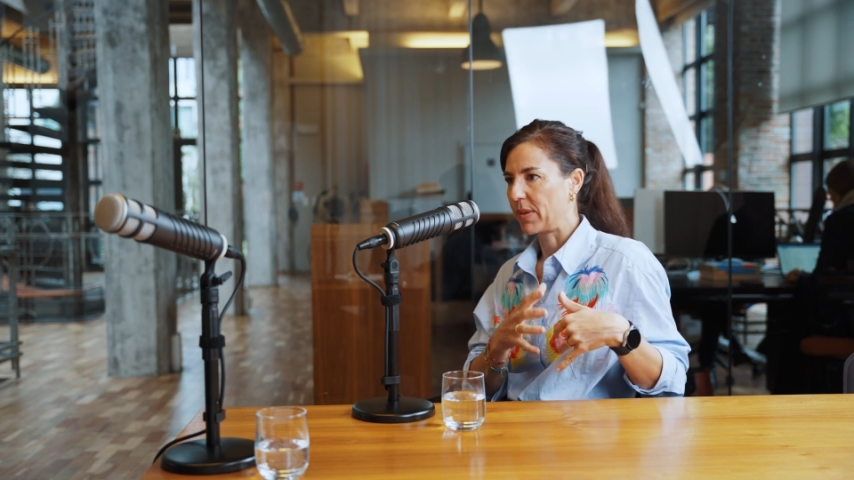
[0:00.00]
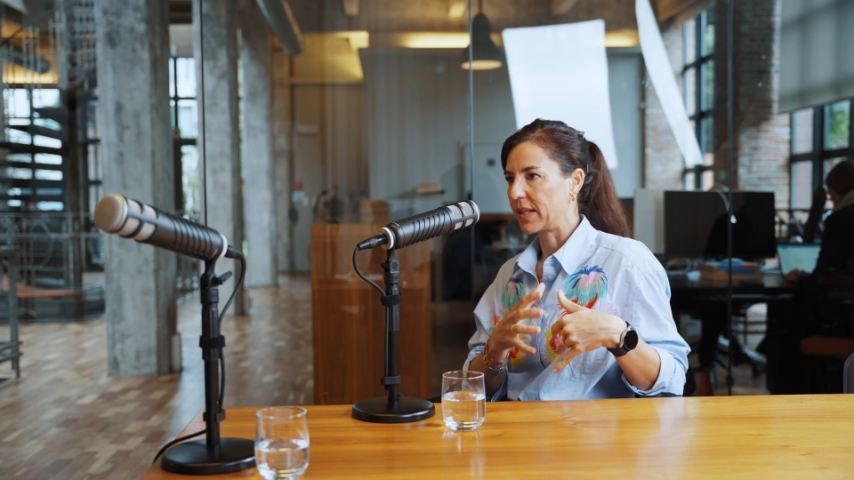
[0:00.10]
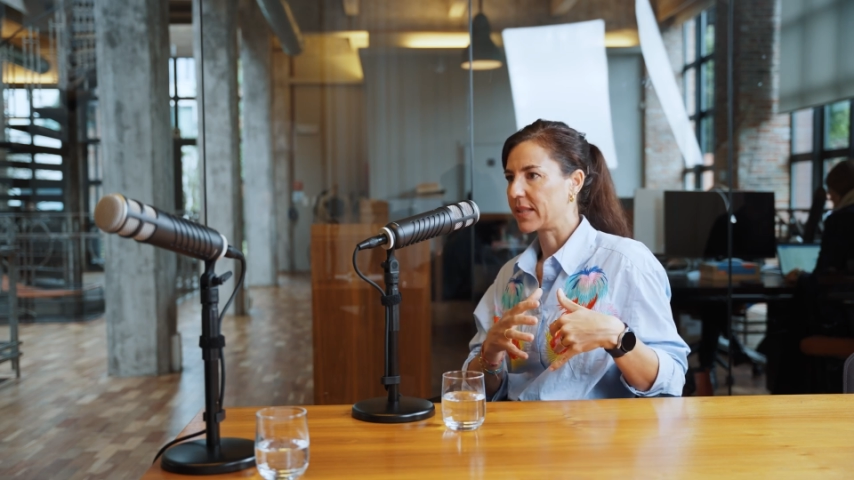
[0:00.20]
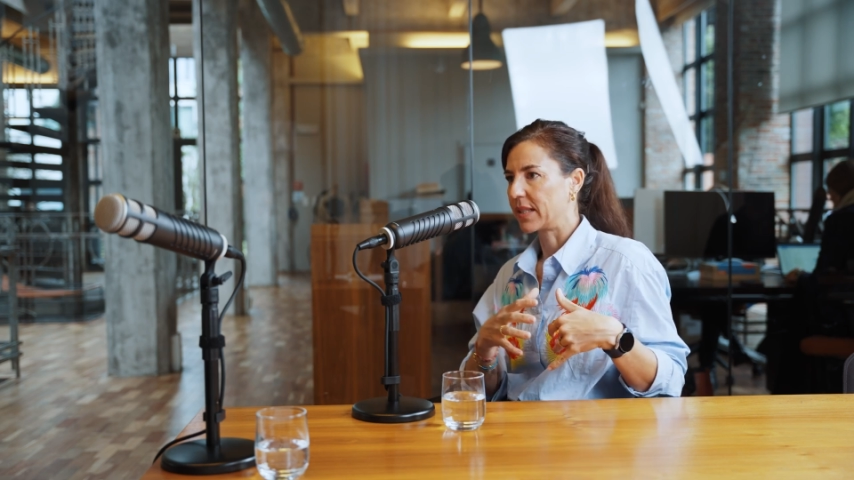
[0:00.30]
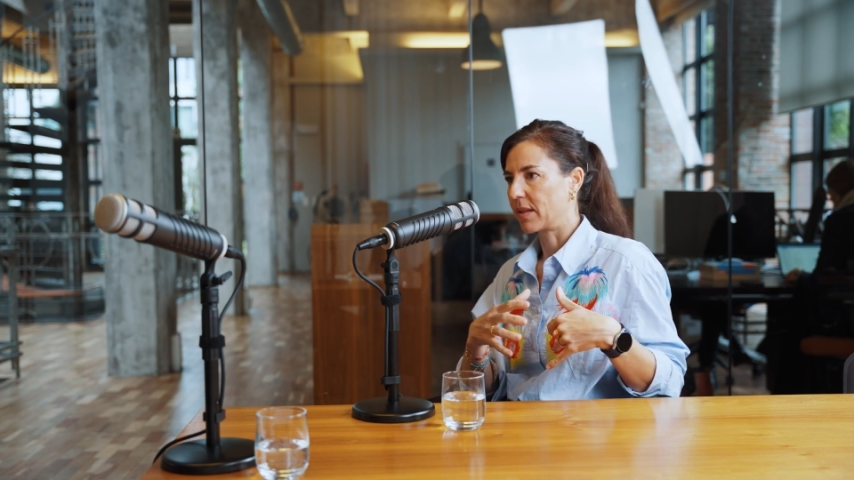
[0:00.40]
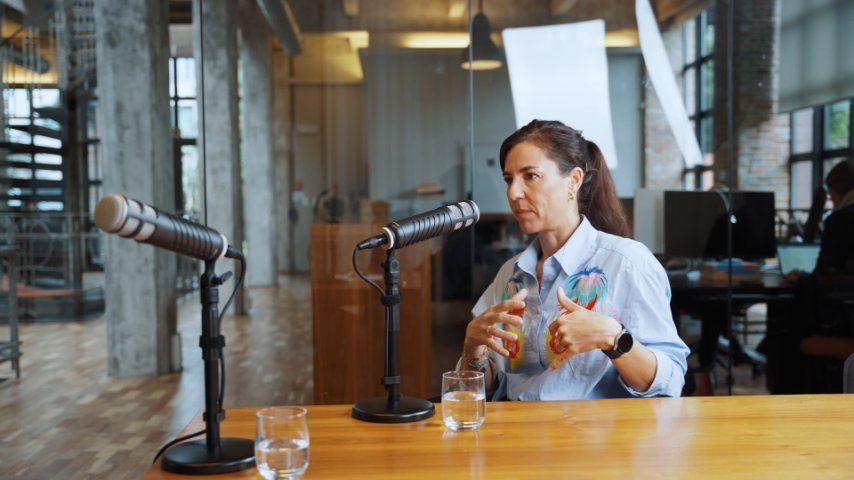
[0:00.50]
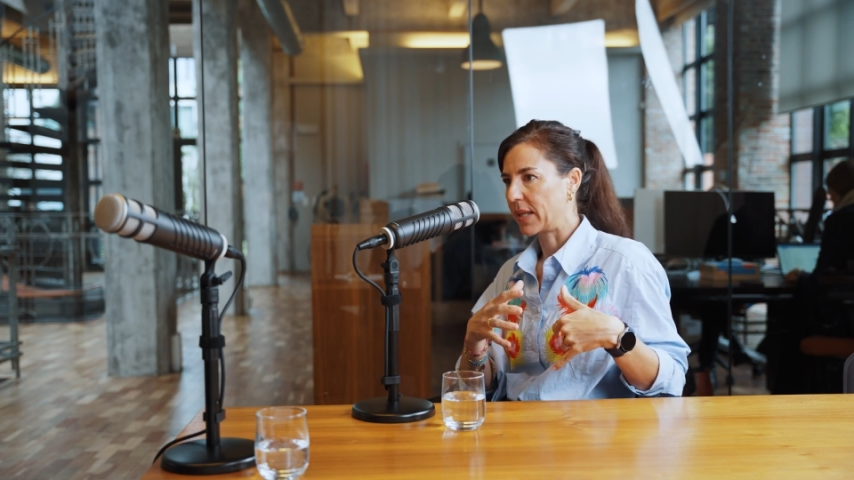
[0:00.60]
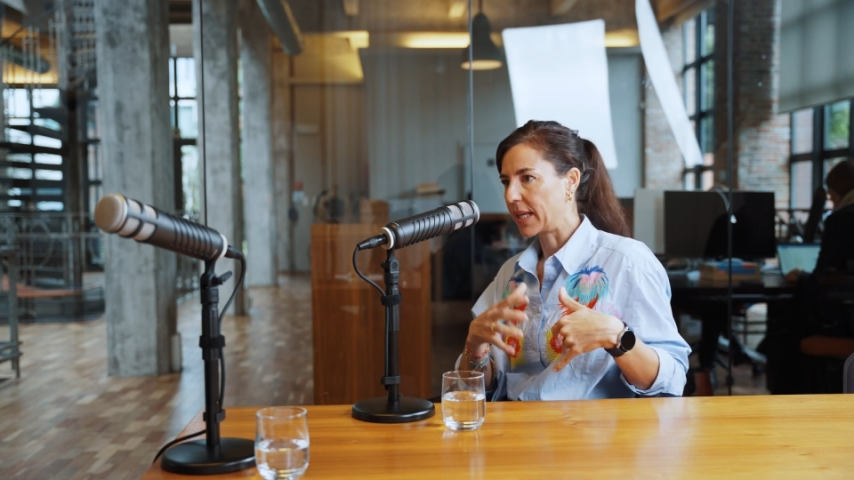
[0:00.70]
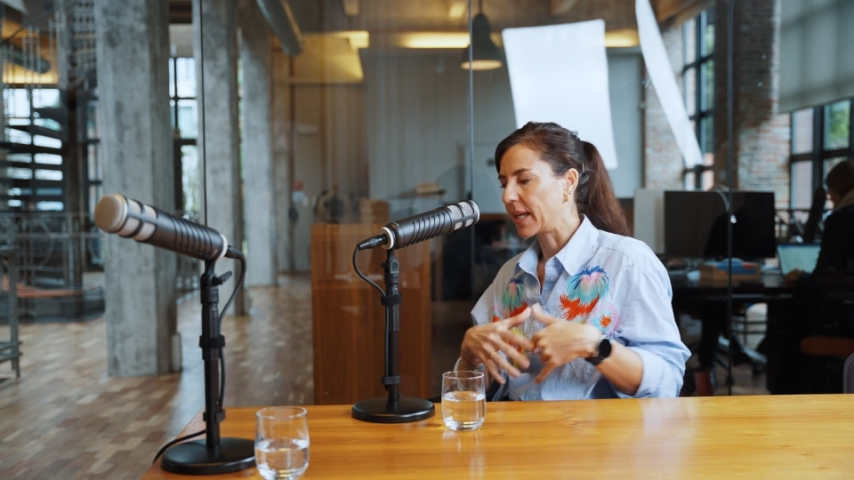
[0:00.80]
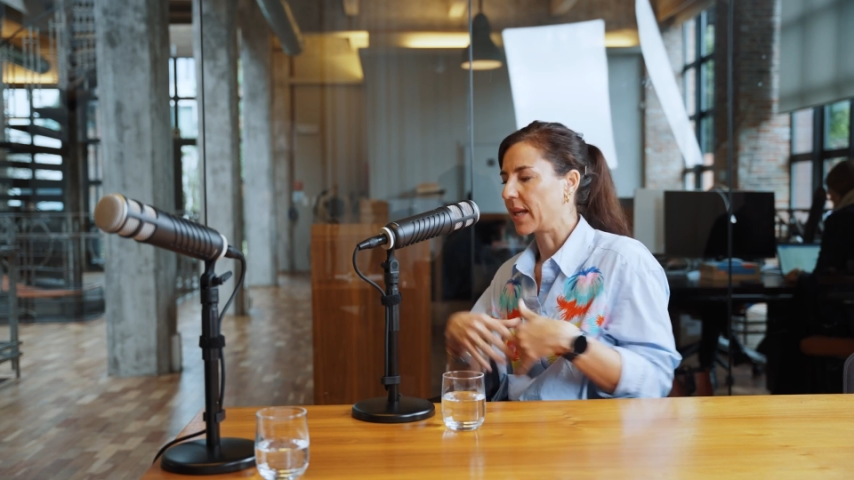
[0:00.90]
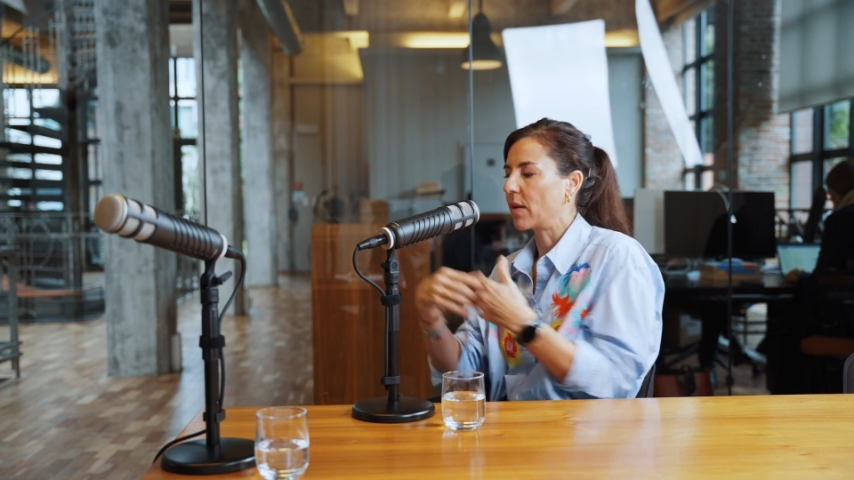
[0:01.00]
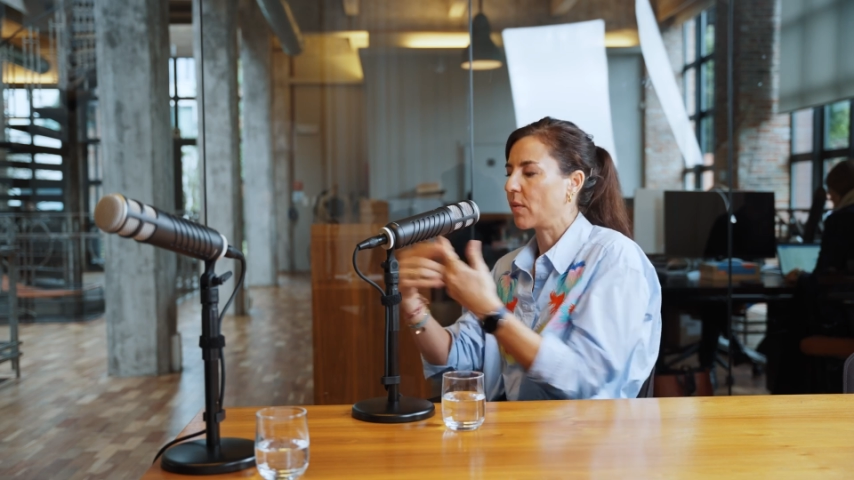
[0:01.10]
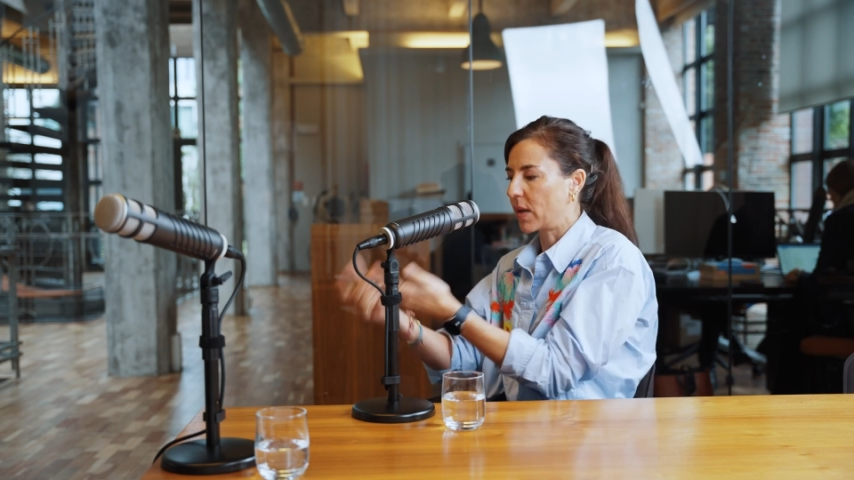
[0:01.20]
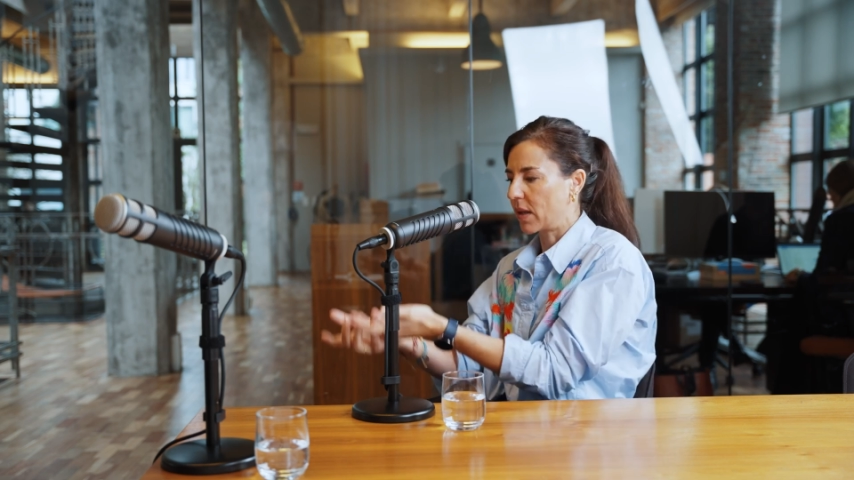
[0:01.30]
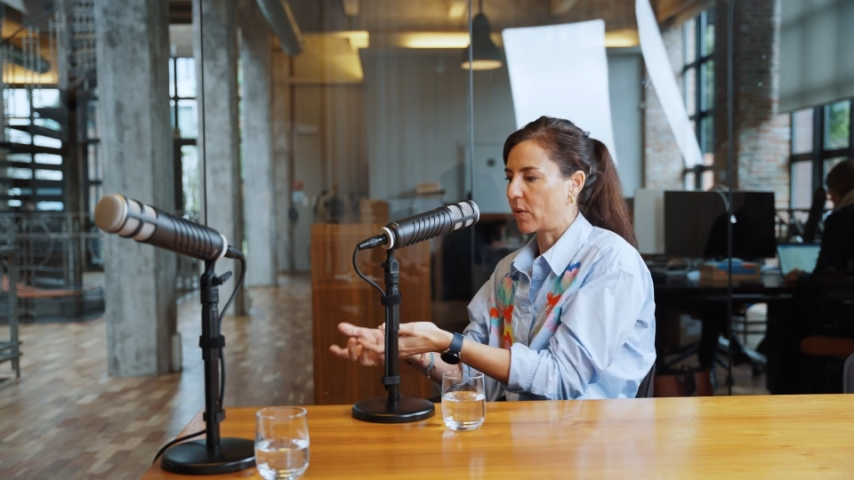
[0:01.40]
built in the beginning
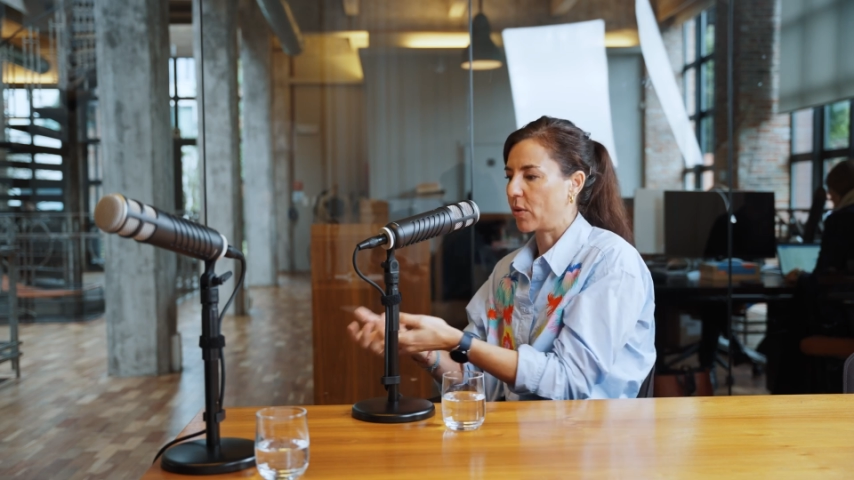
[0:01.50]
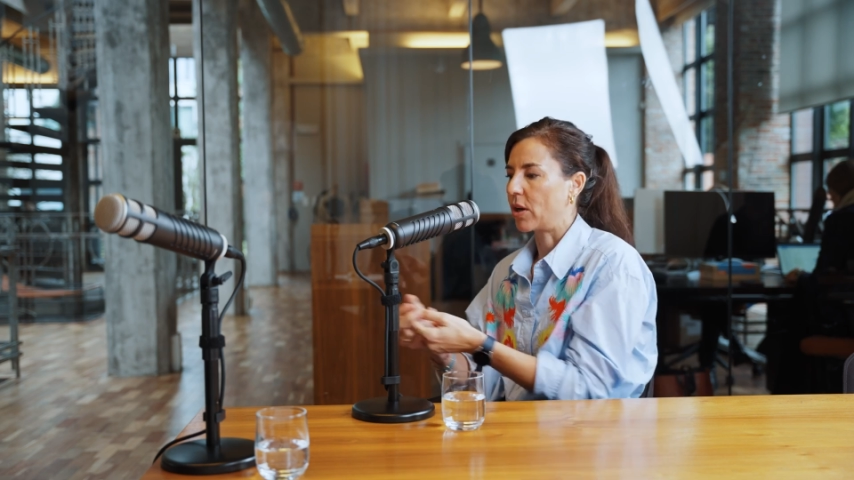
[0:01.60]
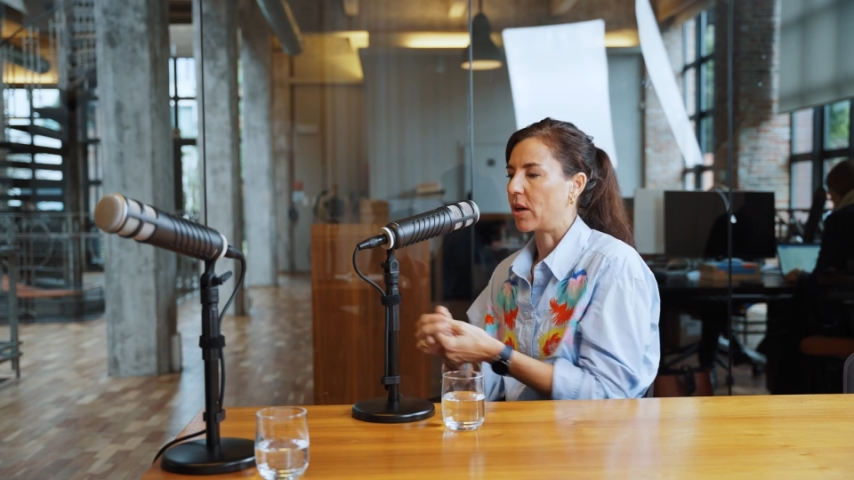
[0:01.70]
will